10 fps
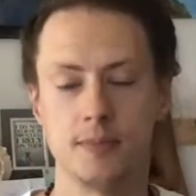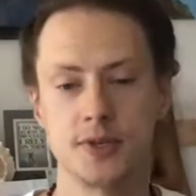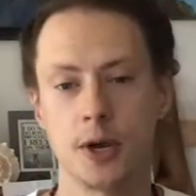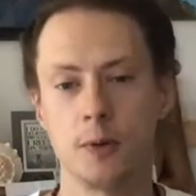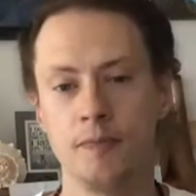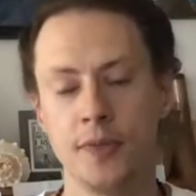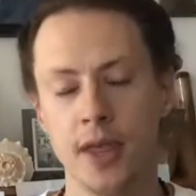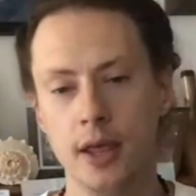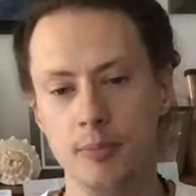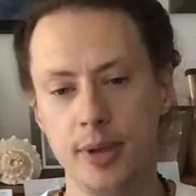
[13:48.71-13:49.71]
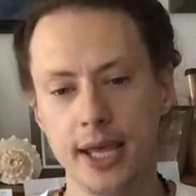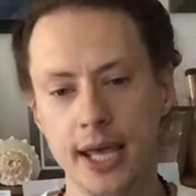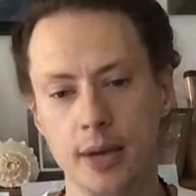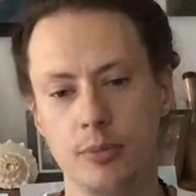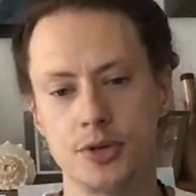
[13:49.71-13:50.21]
So being
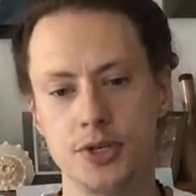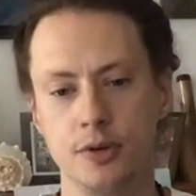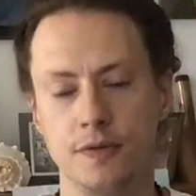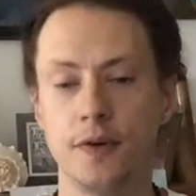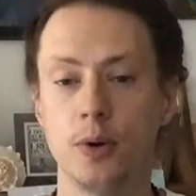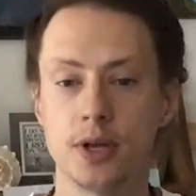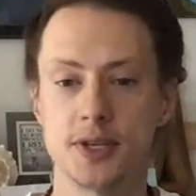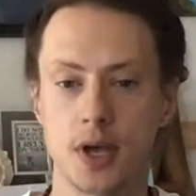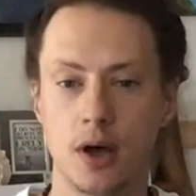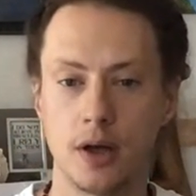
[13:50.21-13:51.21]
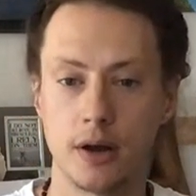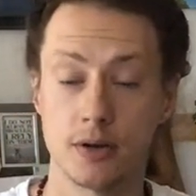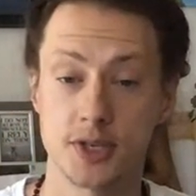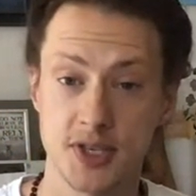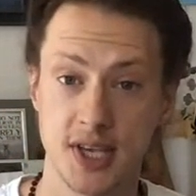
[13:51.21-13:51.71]
able to focus on our
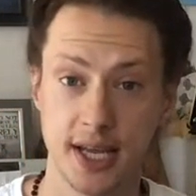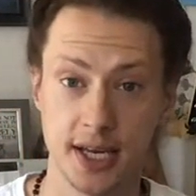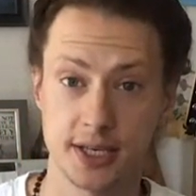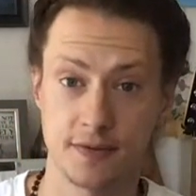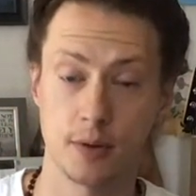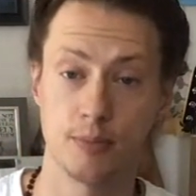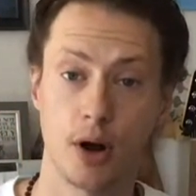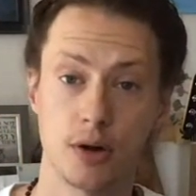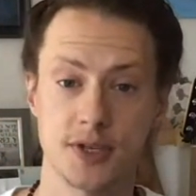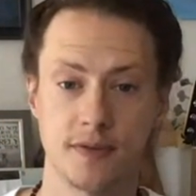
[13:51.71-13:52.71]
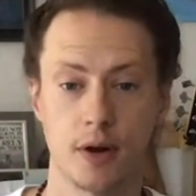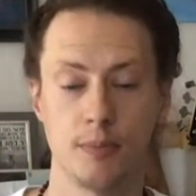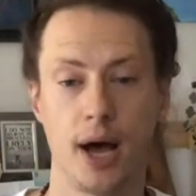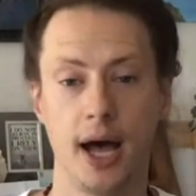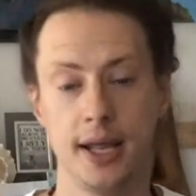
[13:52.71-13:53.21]
skin and different parts of our
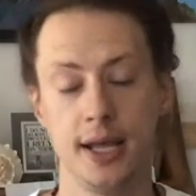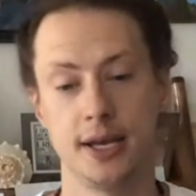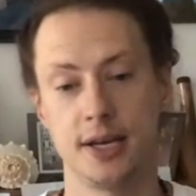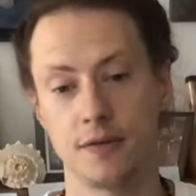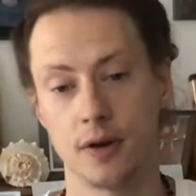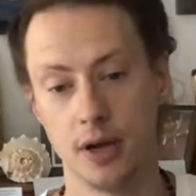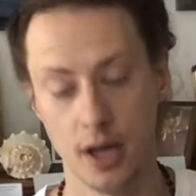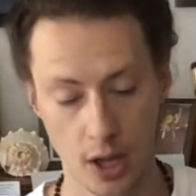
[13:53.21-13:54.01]
body and different